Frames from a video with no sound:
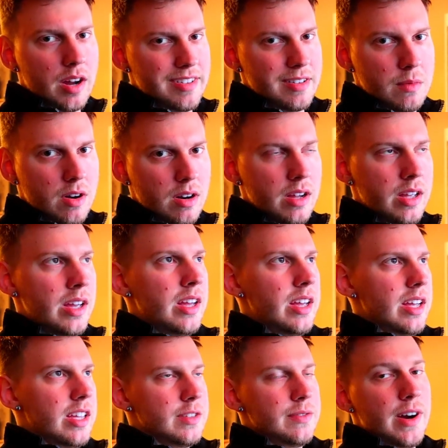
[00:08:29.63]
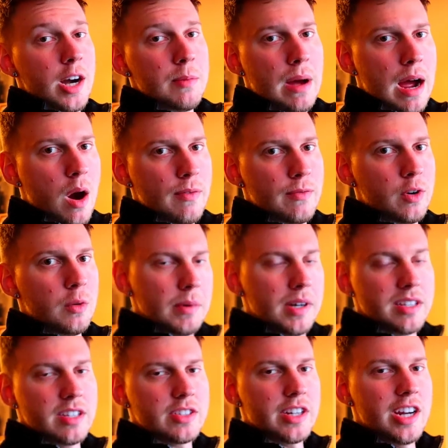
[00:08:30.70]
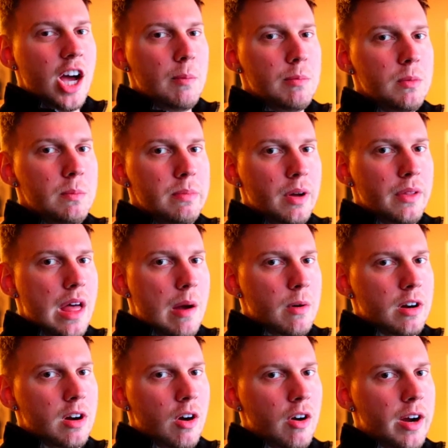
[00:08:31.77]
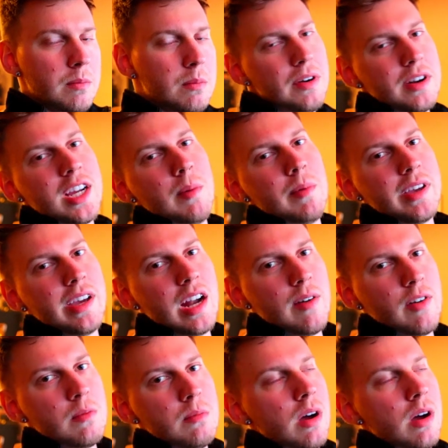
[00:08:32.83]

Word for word: customer is very powerful because it's going to help you build that recurring money coming in every